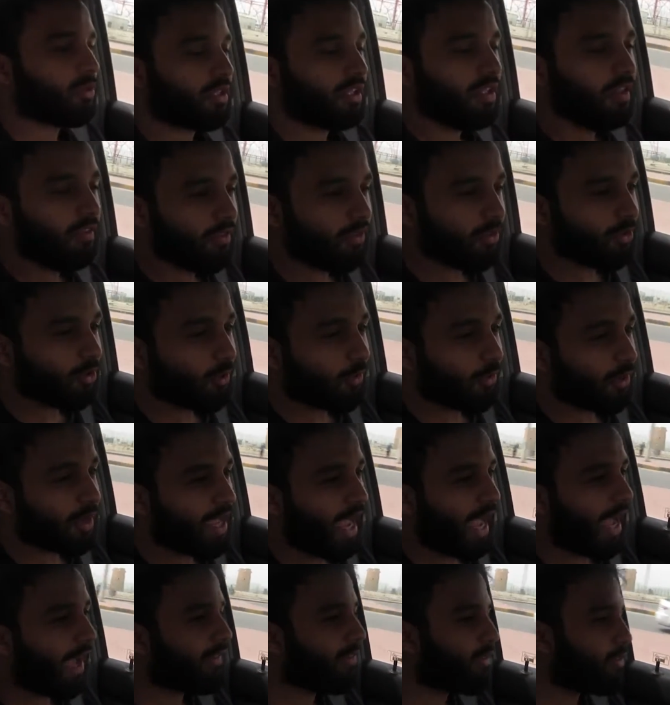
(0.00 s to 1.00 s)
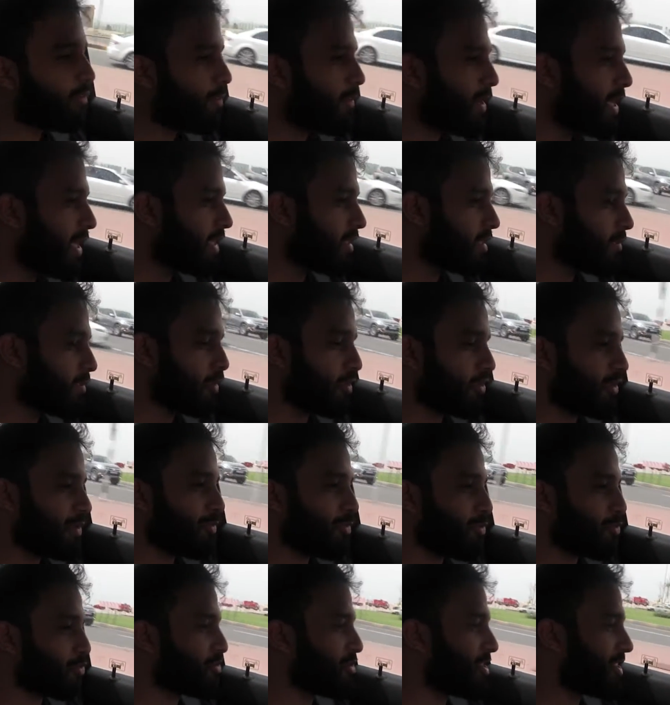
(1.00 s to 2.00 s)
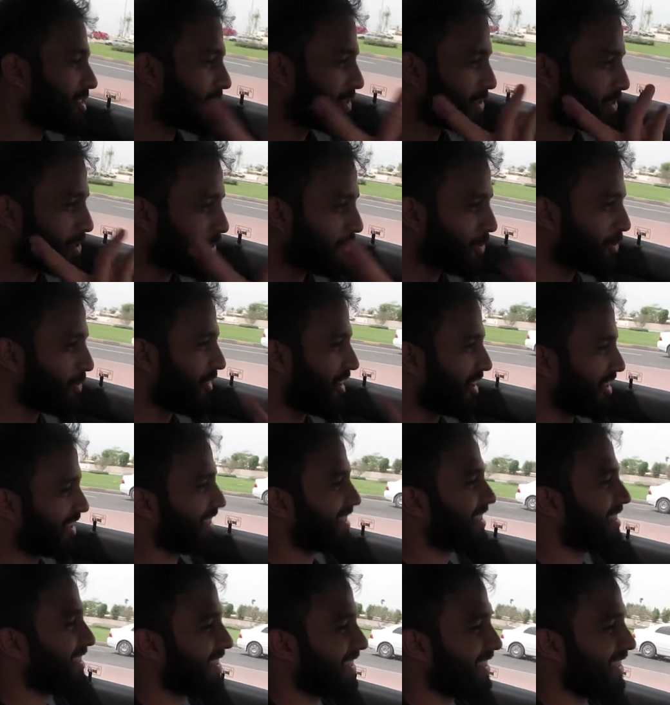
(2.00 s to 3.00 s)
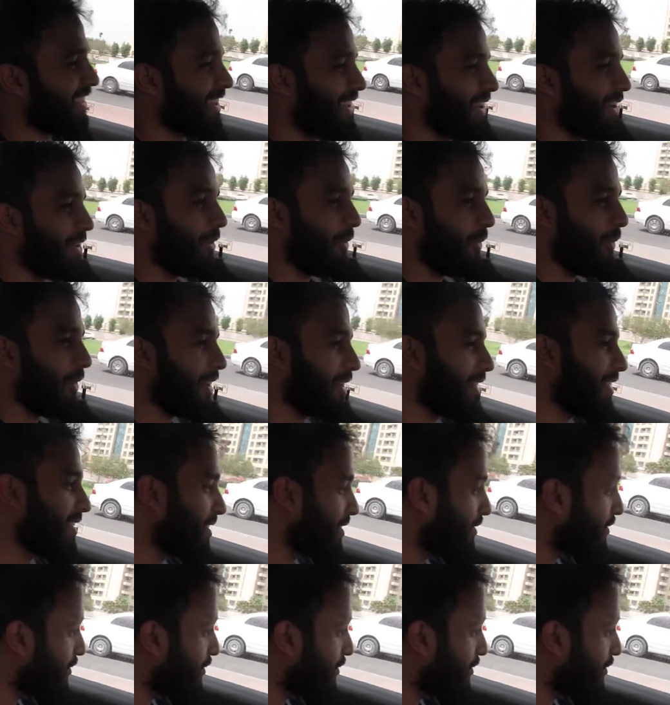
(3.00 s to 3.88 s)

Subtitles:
even though we have space, because Porsche has two trunks, one in the